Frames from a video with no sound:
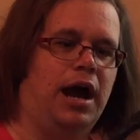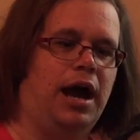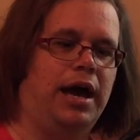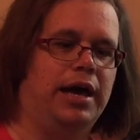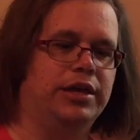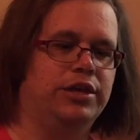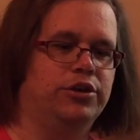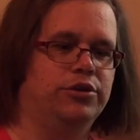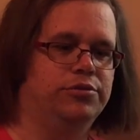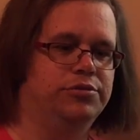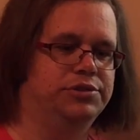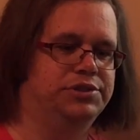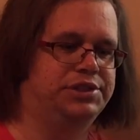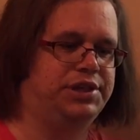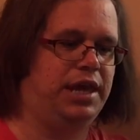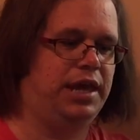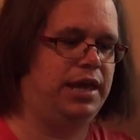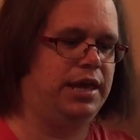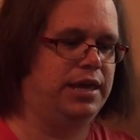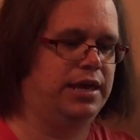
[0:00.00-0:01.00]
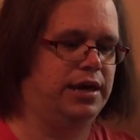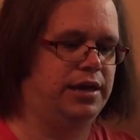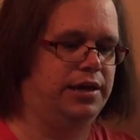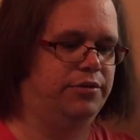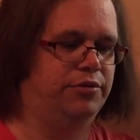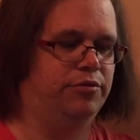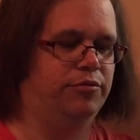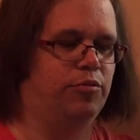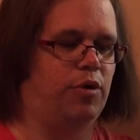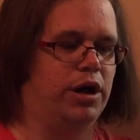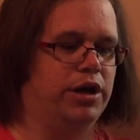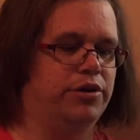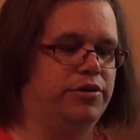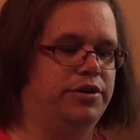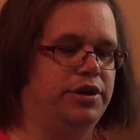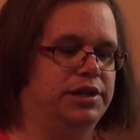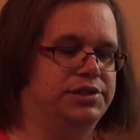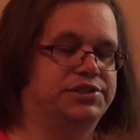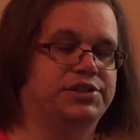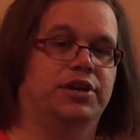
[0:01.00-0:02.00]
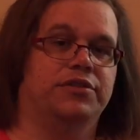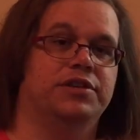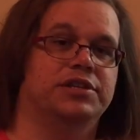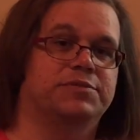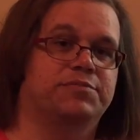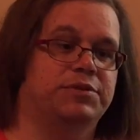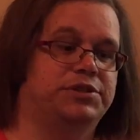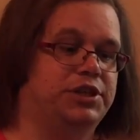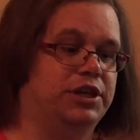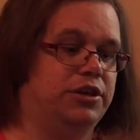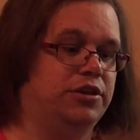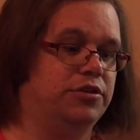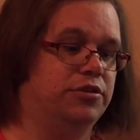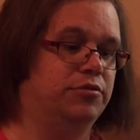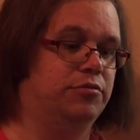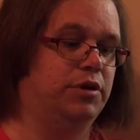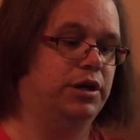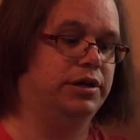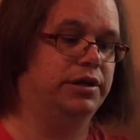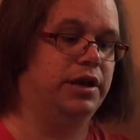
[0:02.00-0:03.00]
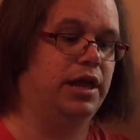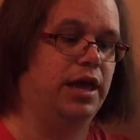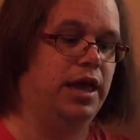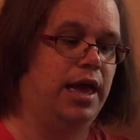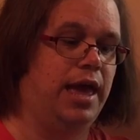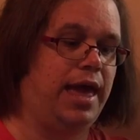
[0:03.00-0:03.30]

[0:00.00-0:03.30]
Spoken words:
I used a wire nuts on this particular one